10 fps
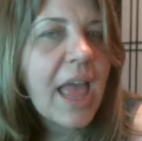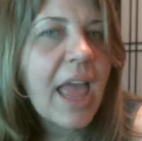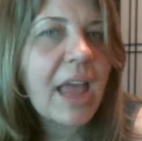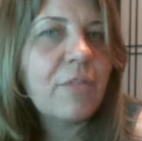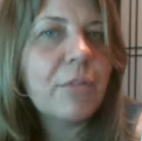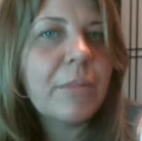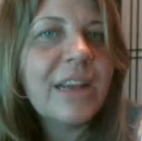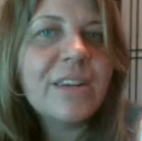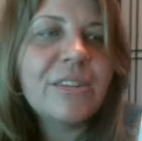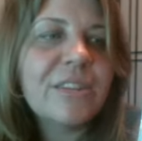and
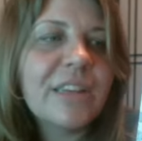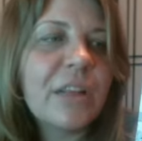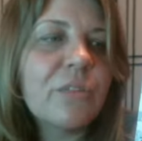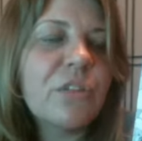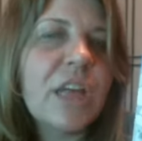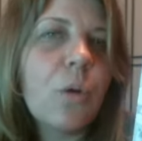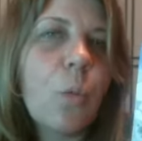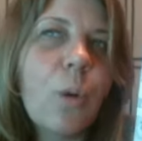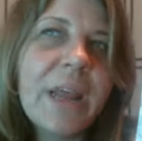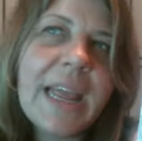remind ourselves
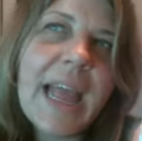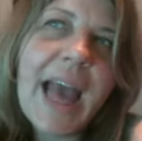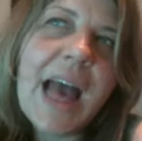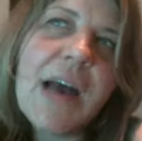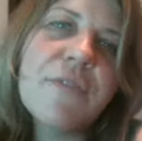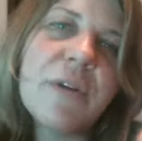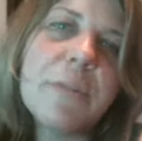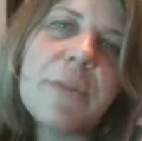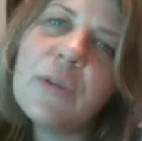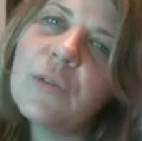that we have a
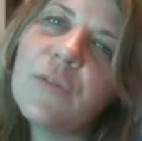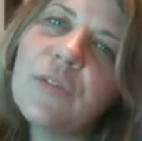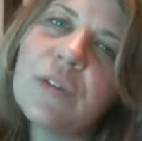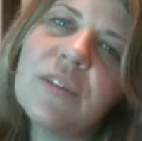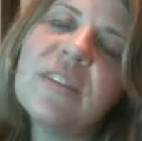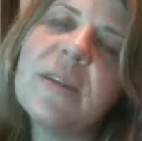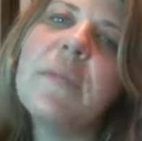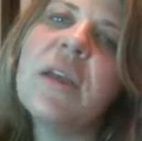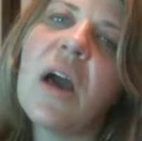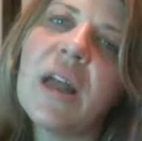beautiful
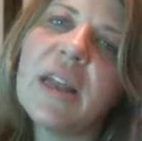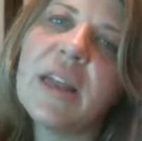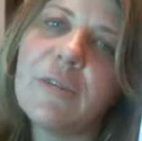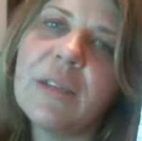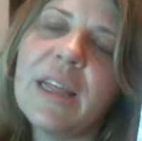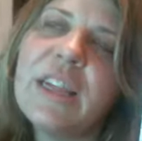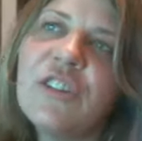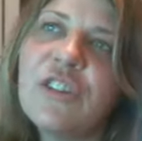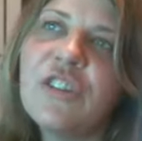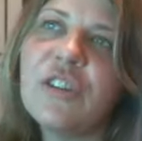symbiotic
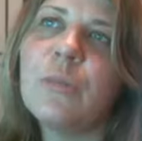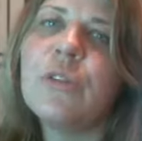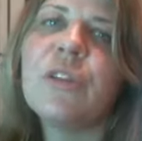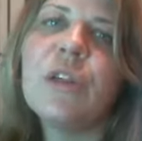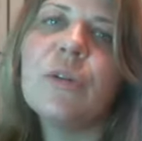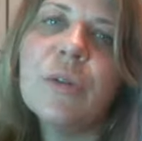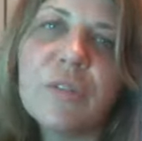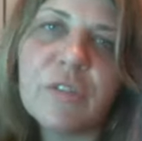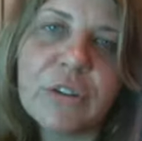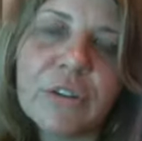relationship with the
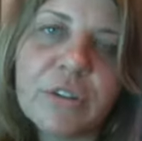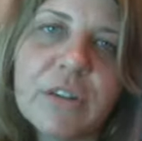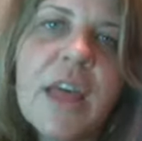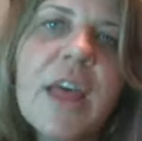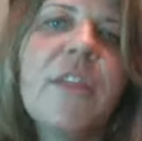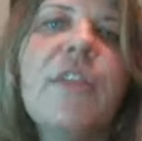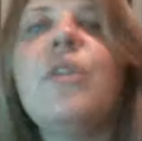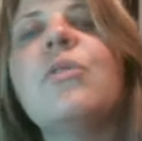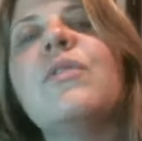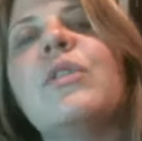universe. The
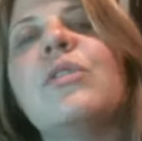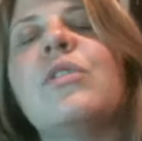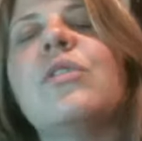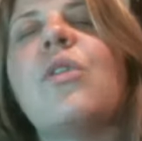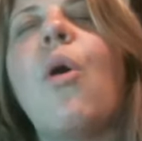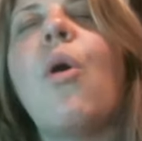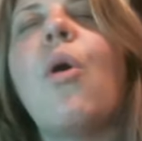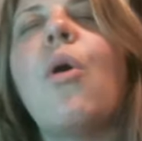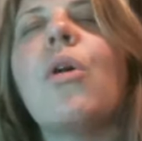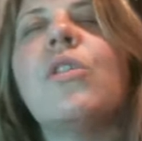universe is
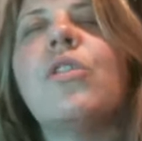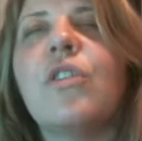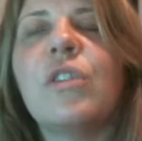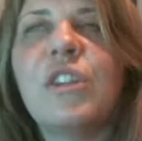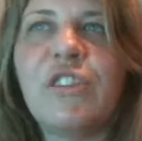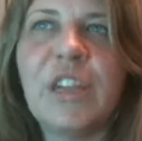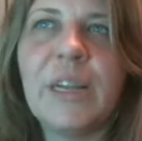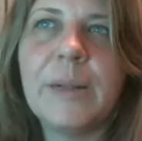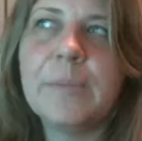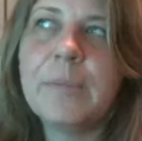all
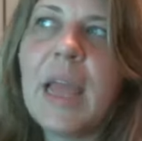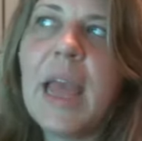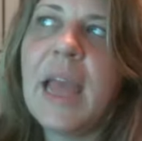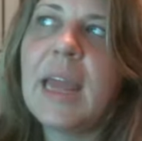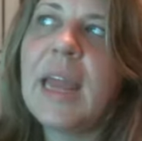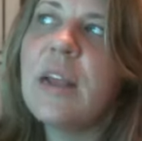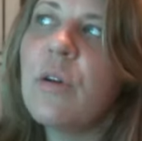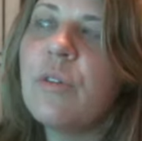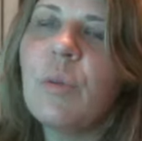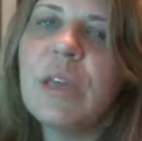nourishing. And I
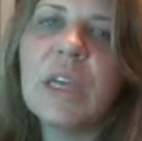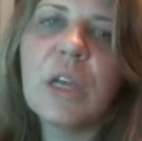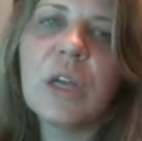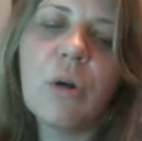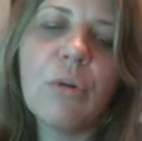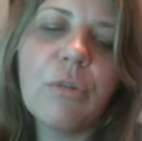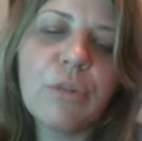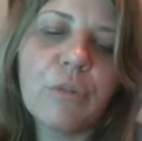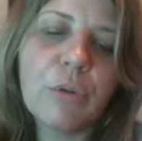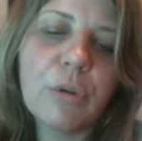know that we can go
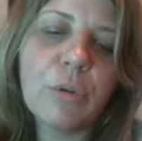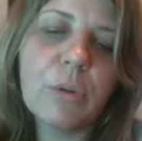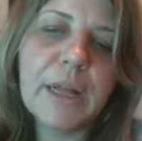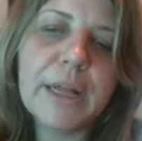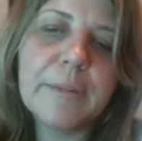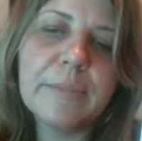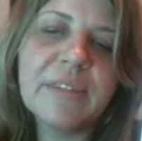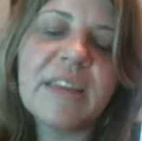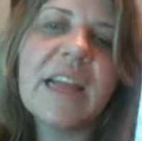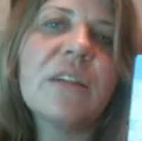through um,
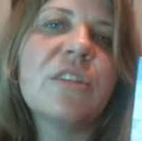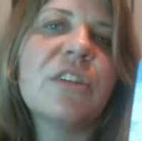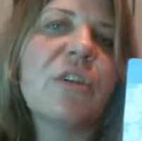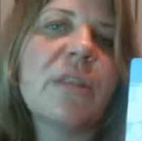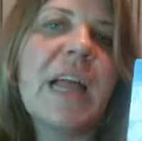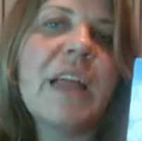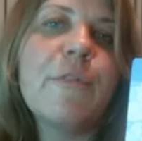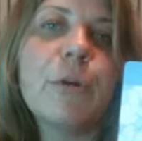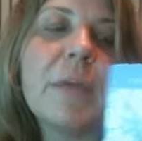cycles in our life where